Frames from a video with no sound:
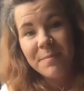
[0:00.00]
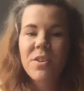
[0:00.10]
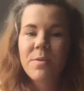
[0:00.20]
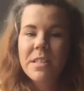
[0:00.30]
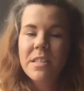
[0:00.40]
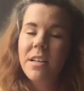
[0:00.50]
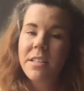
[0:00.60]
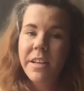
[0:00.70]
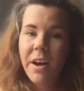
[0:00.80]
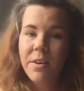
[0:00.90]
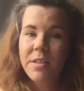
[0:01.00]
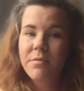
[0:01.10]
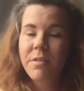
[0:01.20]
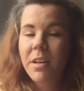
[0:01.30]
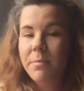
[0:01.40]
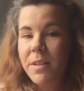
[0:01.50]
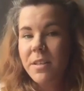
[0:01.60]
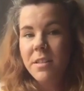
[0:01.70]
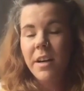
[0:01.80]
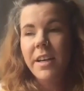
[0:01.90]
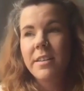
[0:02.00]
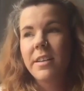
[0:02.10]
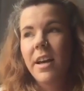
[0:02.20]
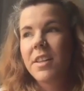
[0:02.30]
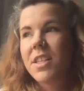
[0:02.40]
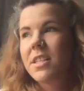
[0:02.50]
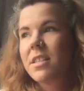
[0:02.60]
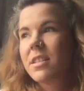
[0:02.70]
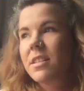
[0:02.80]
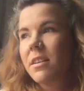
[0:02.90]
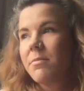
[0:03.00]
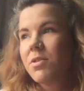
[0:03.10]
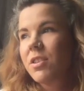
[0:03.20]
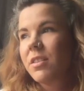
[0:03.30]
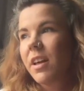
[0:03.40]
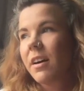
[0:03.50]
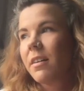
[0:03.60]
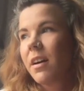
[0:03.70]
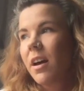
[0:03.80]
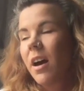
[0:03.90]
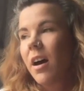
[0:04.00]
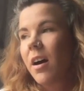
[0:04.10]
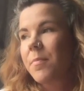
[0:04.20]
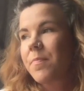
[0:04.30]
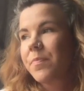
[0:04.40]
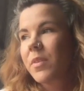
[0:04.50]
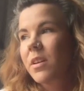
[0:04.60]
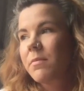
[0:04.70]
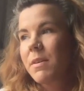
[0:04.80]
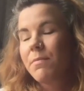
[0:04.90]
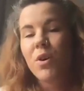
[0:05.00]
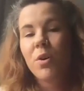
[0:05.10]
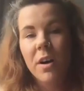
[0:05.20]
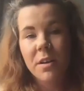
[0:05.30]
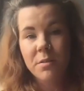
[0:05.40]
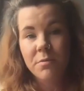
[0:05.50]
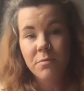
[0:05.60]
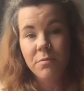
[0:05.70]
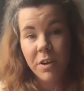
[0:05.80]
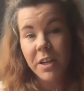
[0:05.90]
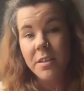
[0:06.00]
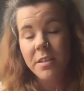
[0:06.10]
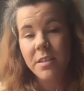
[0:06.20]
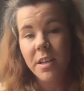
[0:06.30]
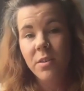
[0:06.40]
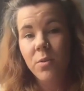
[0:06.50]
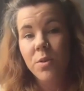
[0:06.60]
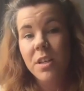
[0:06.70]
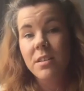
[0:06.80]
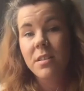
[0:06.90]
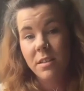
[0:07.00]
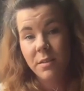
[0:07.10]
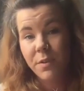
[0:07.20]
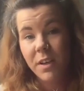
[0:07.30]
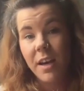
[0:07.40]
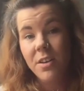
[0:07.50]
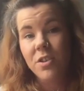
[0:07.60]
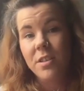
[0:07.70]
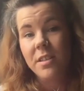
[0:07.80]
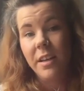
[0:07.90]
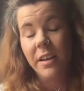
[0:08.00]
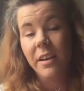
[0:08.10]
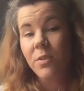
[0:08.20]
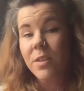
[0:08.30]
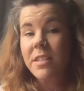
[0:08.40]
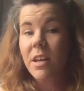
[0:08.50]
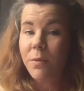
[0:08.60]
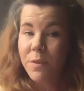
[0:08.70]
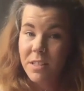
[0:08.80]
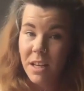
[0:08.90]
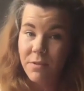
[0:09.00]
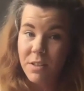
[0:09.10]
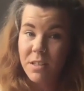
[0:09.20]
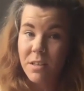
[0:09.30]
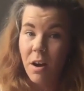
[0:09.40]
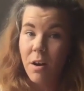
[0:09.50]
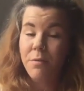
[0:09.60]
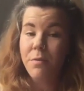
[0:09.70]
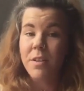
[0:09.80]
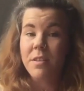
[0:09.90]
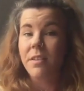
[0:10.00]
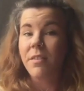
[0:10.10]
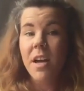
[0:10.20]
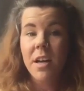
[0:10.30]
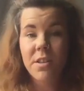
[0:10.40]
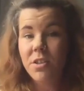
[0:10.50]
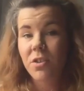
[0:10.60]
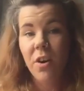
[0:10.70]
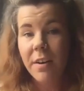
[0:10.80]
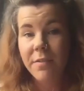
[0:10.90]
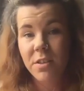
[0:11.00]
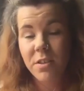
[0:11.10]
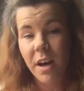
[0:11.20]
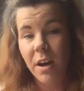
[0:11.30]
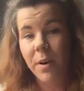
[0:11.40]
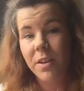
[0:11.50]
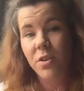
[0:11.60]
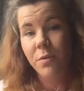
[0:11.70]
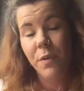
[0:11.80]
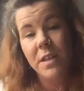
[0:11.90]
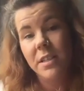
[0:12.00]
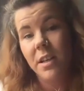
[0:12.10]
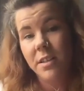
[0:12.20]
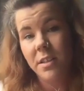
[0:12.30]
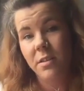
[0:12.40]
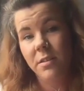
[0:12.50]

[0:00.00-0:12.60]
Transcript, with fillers: you were starting out as a rigger, because I guess I had this assumption that um, people who work as riggers need all these certifications, like all this health and safety stuff and stuff. Did you not have to do that when you first started?